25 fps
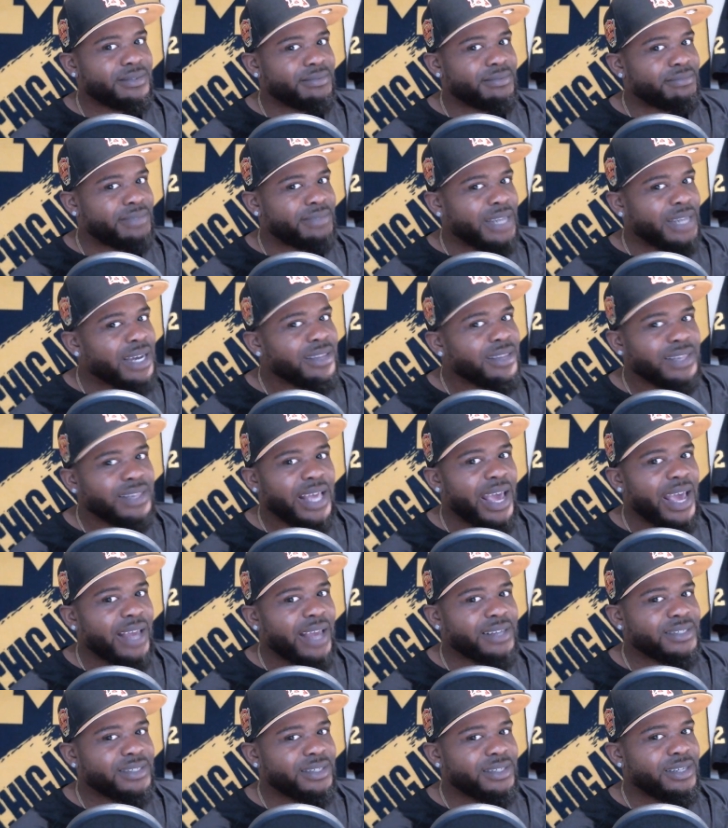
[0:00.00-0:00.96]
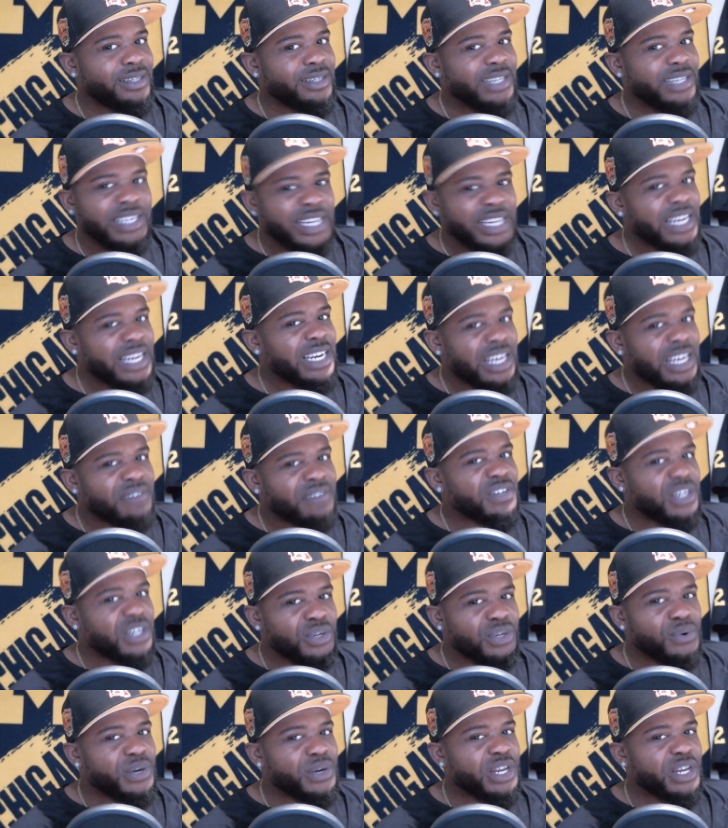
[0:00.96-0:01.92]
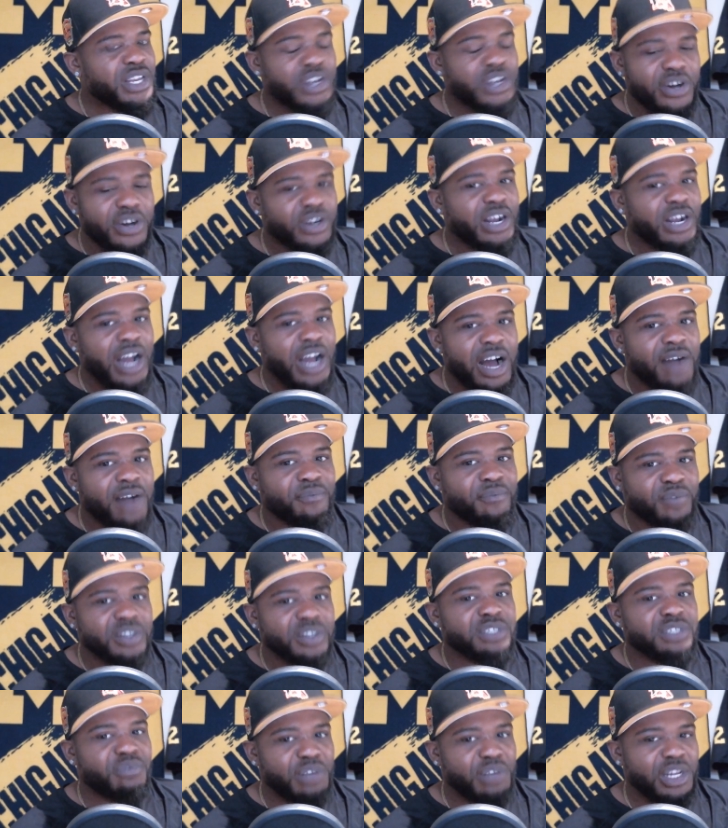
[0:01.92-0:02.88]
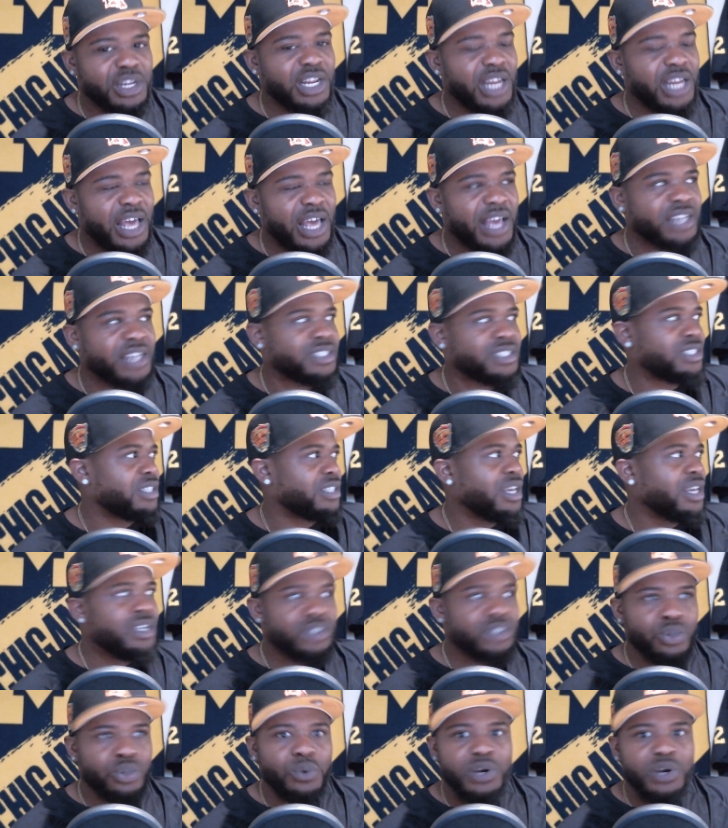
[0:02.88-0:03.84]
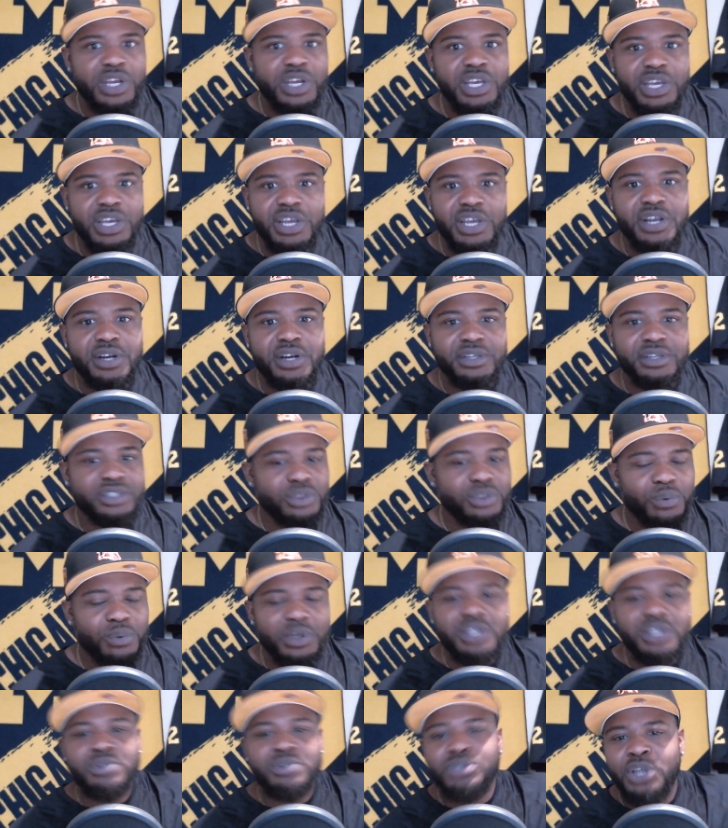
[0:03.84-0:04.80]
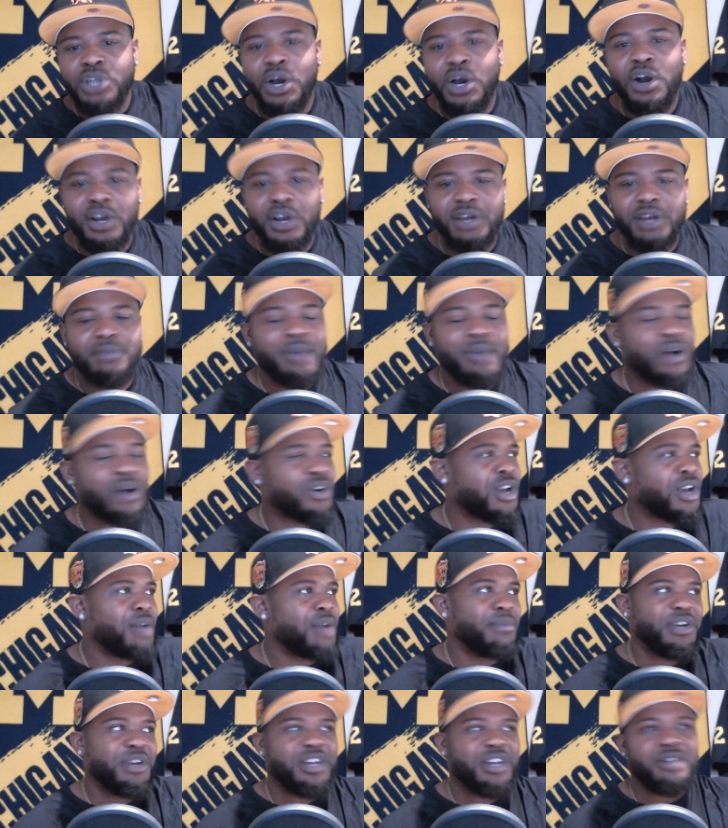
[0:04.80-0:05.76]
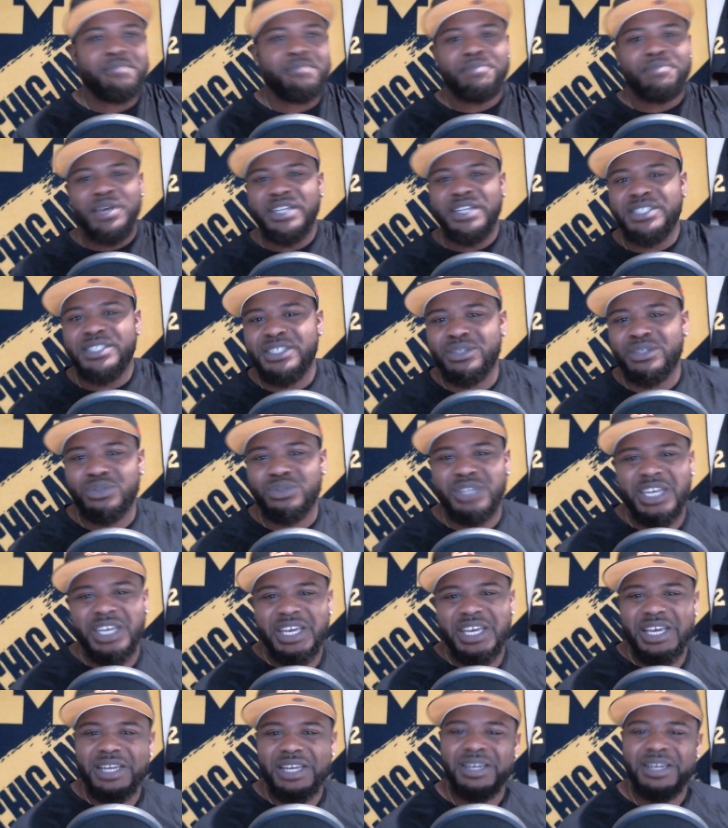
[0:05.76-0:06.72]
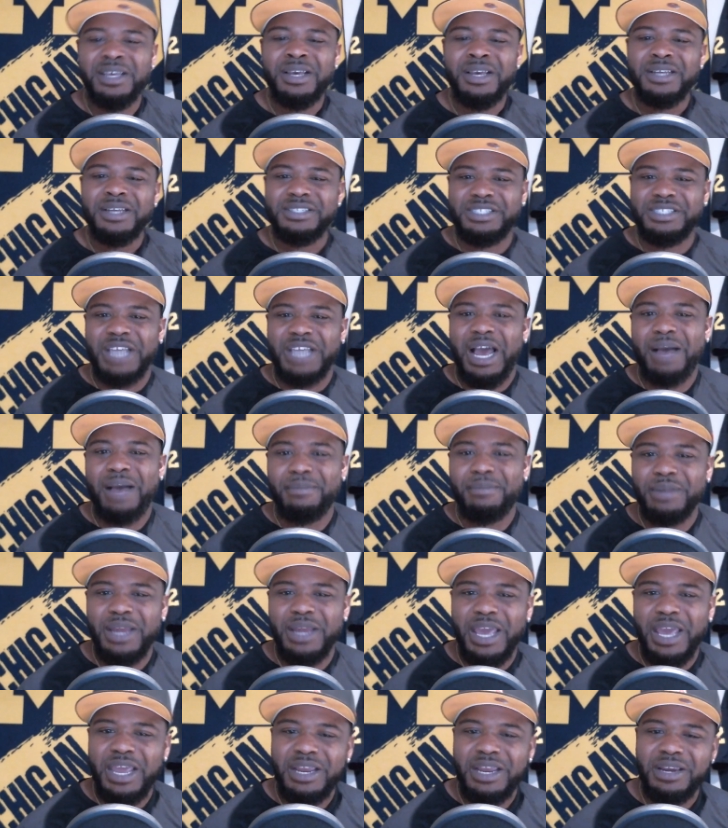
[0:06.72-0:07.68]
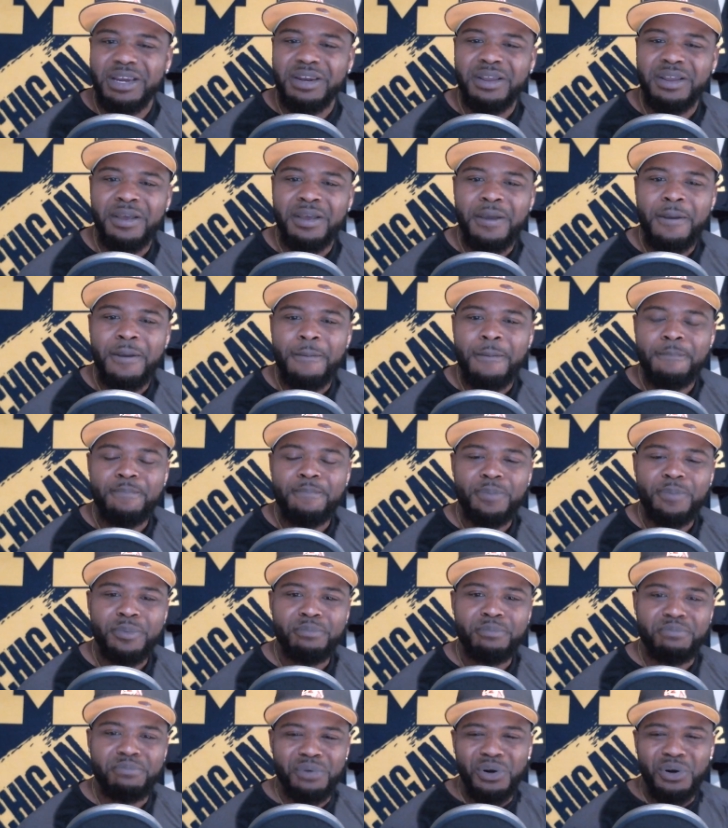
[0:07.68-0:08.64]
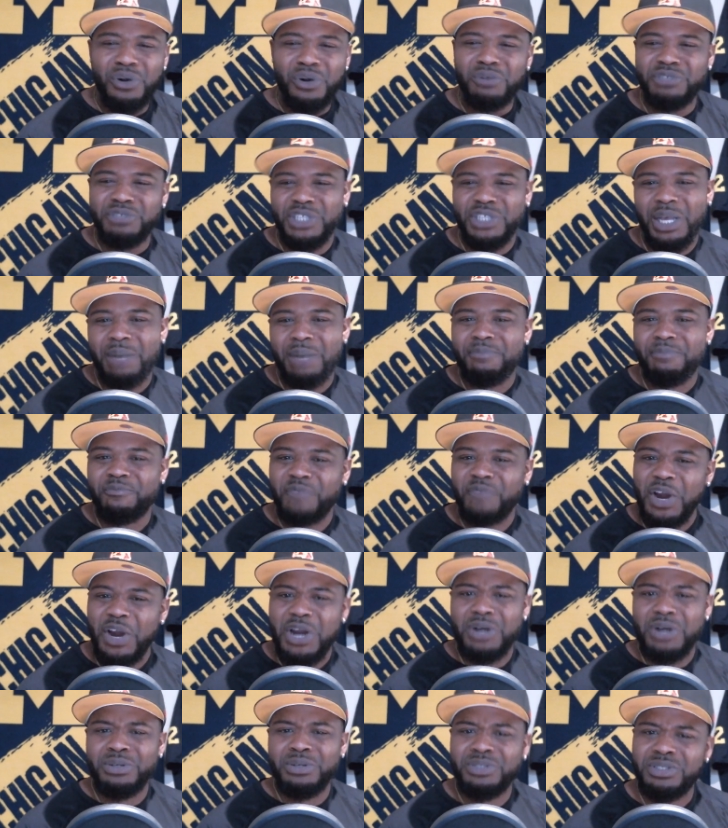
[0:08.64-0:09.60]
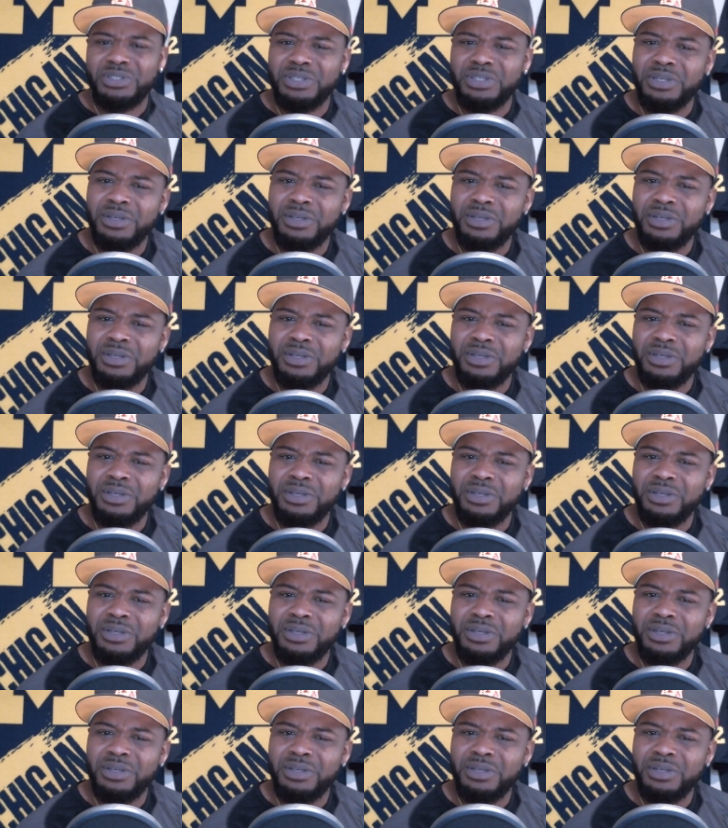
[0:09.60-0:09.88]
done that. You didn't even do it in your conference for the last 20 years. So what are you talking about coming to the Big Ten dominating? Prove something first.